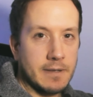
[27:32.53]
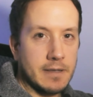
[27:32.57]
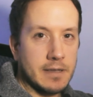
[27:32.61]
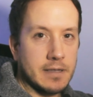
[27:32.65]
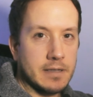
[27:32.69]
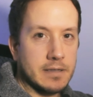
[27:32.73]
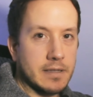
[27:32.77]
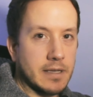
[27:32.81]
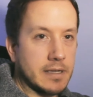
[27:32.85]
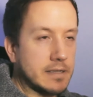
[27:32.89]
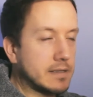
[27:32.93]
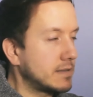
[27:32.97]

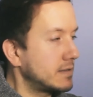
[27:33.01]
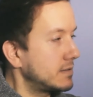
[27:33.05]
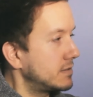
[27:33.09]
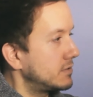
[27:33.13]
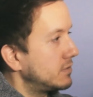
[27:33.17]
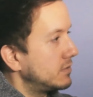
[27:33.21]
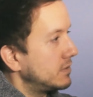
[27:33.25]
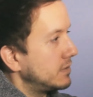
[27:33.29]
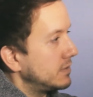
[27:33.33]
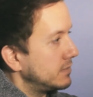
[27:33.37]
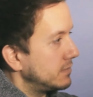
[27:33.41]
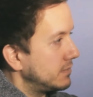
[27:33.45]
that
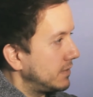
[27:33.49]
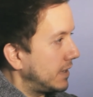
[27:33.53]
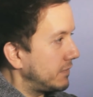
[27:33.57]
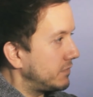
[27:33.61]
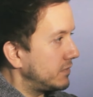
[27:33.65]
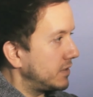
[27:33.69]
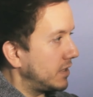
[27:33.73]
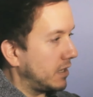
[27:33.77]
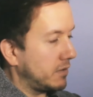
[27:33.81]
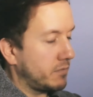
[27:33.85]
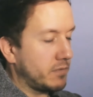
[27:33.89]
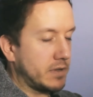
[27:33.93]

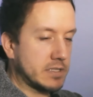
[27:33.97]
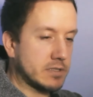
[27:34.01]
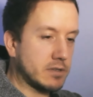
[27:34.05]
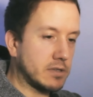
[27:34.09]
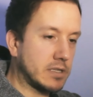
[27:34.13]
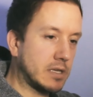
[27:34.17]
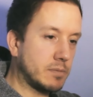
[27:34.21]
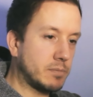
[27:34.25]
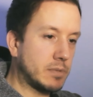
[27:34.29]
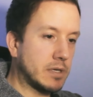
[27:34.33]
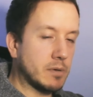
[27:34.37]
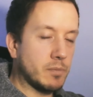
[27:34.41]
After Effects is
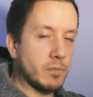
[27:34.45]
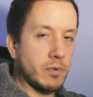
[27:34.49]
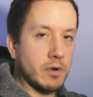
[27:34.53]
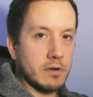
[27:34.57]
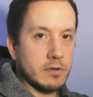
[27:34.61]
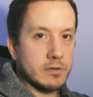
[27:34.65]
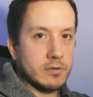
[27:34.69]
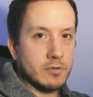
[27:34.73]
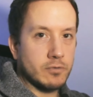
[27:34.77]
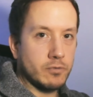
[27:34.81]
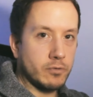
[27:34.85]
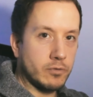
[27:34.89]
going to be
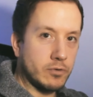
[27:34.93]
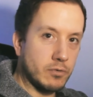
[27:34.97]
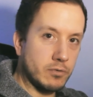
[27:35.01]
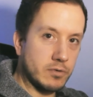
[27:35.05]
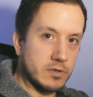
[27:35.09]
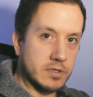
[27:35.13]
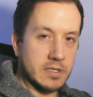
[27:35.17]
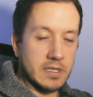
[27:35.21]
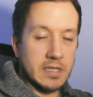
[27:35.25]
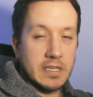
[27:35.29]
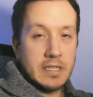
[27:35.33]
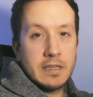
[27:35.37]
able to
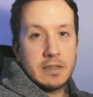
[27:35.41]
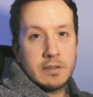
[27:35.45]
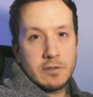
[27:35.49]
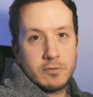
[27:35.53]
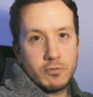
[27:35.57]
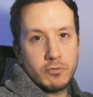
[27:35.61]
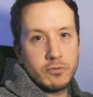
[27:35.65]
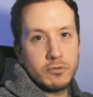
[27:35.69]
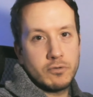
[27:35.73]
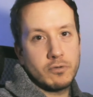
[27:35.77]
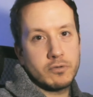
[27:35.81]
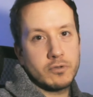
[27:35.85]
use
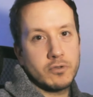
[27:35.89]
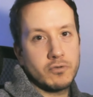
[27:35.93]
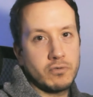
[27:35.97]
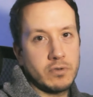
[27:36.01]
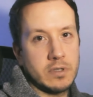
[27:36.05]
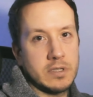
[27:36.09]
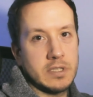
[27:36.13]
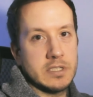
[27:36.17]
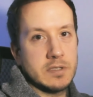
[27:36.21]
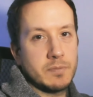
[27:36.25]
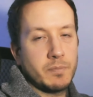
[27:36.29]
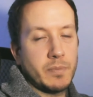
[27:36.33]
into your
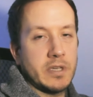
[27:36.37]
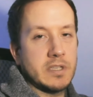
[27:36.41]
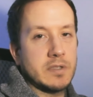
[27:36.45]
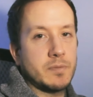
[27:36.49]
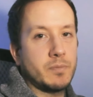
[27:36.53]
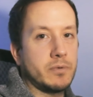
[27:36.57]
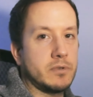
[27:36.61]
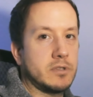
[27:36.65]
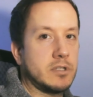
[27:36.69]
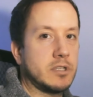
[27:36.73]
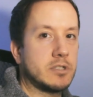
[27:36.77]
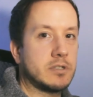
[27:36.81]
3D space
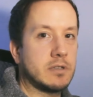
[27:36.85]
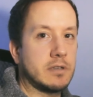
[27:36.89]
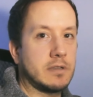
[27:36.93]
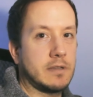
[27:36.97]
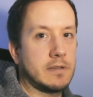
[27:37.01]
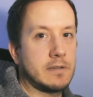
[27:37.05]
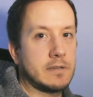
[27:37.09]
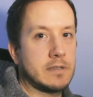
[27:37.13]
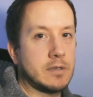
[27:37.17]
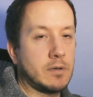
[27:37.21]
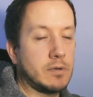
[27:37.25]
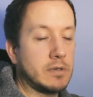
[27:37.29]

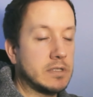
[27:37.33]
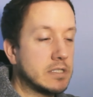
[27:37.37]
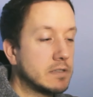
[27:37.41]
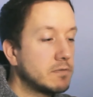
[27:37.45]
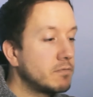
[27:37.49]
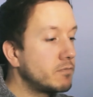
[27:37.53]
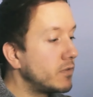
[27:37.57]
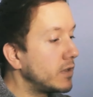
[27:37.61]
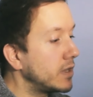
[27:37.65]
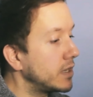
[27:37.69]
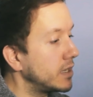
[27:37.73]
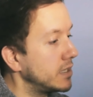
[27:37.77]
position. So it's
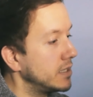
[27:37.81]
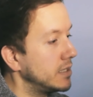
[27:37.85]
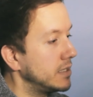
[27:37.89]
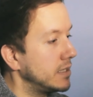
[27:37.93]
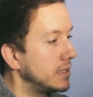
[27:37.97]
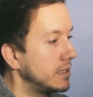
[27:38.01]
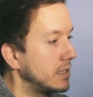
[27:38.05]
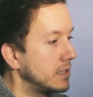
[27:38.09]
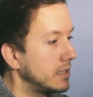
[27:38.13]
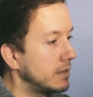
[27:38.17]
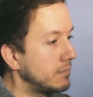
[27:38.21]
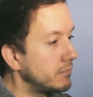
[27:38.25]

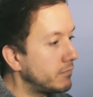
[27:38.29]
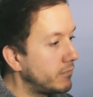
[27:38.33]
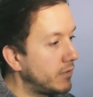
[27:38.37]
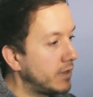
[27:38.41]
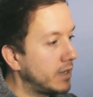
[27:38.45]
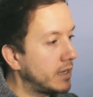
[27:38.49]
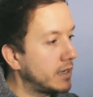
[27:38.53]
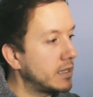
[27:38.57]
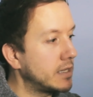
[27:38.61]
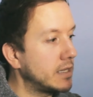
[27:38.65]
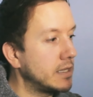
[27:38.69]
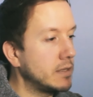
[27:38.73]
very,
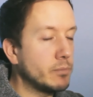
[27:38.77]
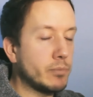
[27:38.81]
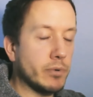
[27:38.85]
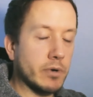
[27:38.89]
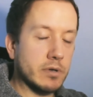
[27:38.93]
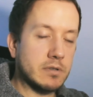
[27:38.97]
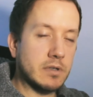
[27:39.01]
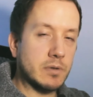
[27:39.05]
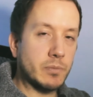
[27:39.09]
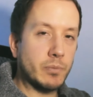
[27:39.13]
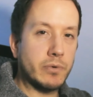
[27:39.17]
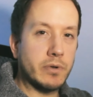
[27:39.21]
very
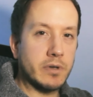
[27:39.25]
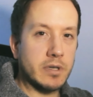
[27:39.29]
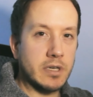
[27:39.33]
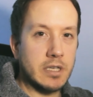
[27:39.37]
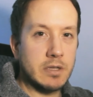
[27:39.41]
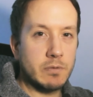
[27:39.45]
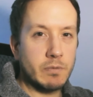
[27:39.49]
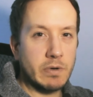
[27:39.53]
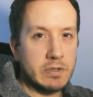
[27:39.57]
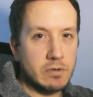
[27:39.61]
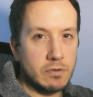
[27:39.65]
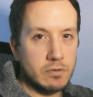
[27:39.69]
important
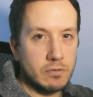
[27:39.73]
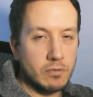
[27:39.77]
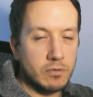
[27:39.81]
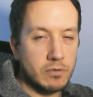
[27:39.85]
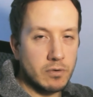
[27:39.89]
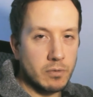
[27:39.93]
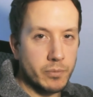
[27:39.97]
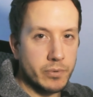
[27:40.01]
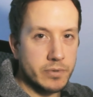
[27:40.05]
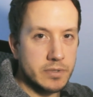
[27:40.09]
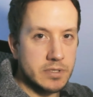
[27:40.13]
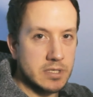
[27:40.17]
plugin when you do
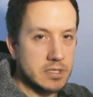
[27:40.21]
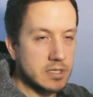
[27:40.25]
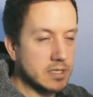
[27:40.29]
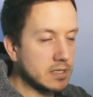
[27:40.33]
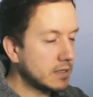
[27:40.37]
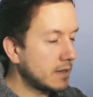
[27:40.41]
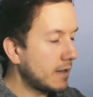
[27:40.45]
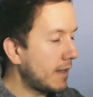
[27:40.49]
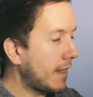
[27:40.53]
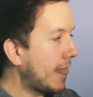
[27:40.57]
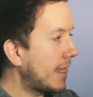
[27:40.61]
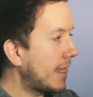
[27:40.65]
compositing.